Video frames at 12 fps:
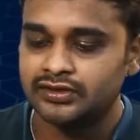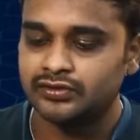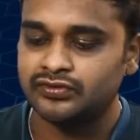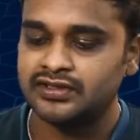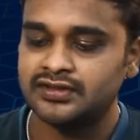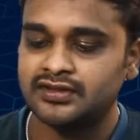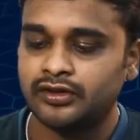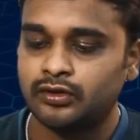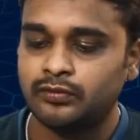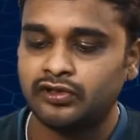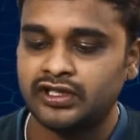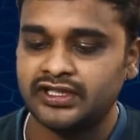So this is the
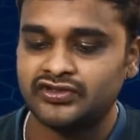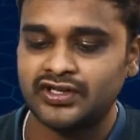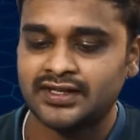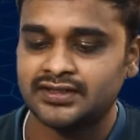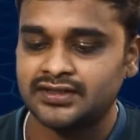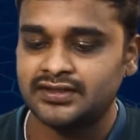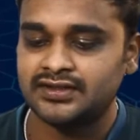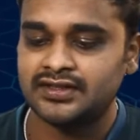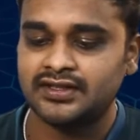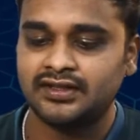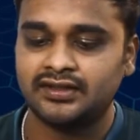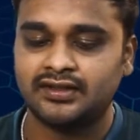robotic chassis
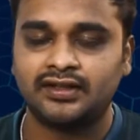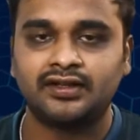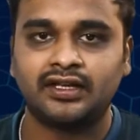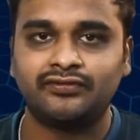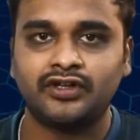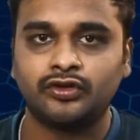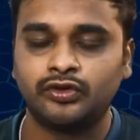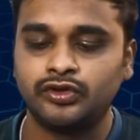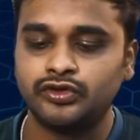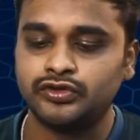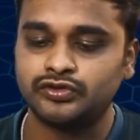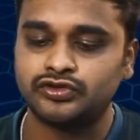that we are going to
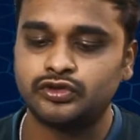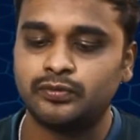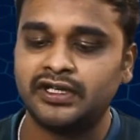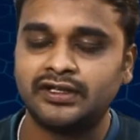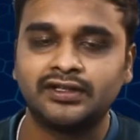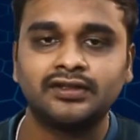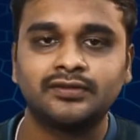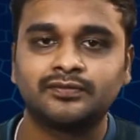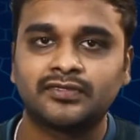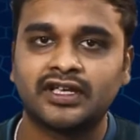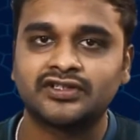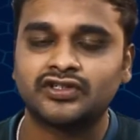use to build a
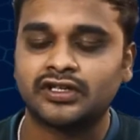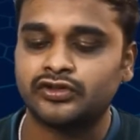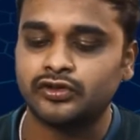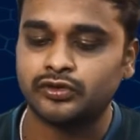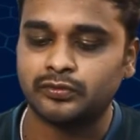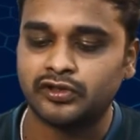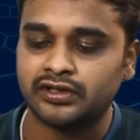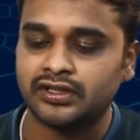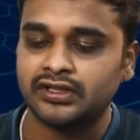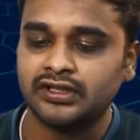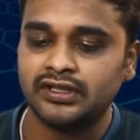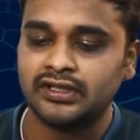gesture control robot.
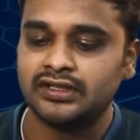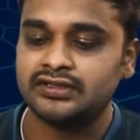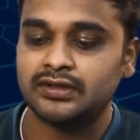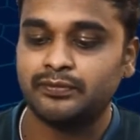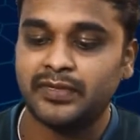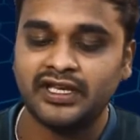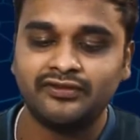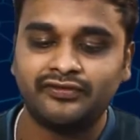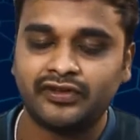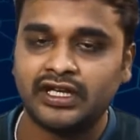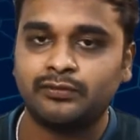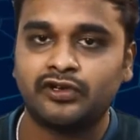This is the main
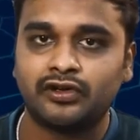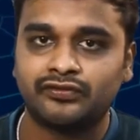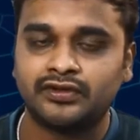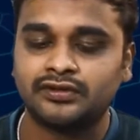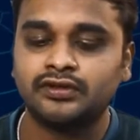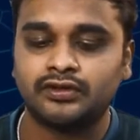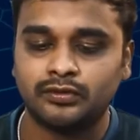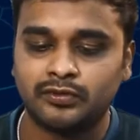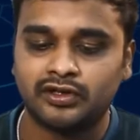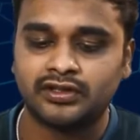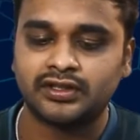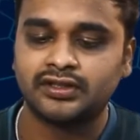frame of the
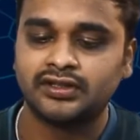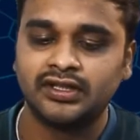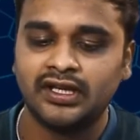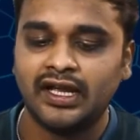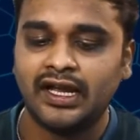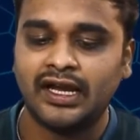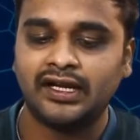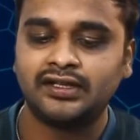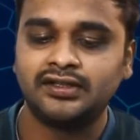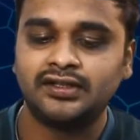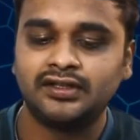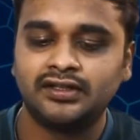robot.
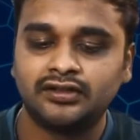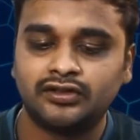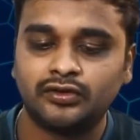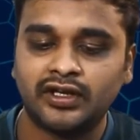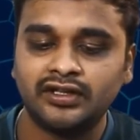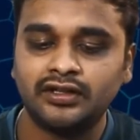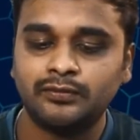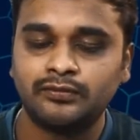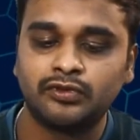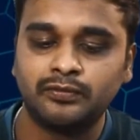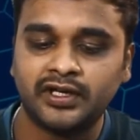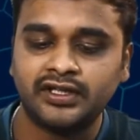And to get the
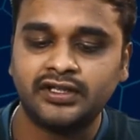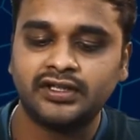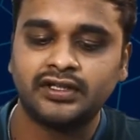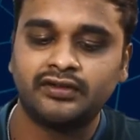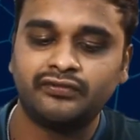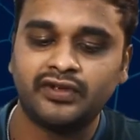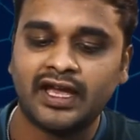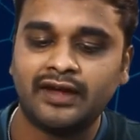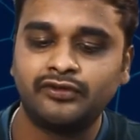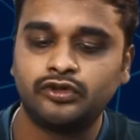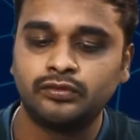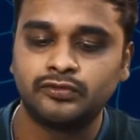movement, we
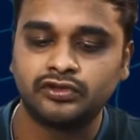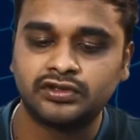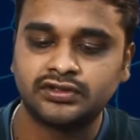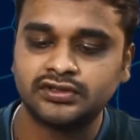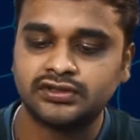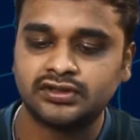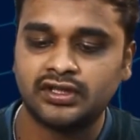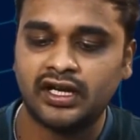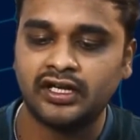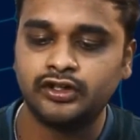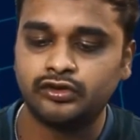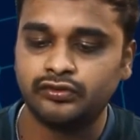have two motors
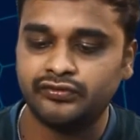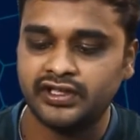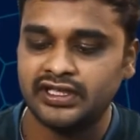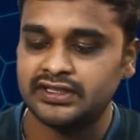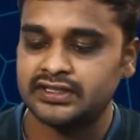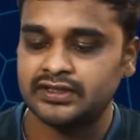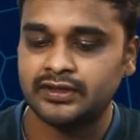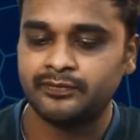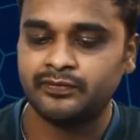and two wheels.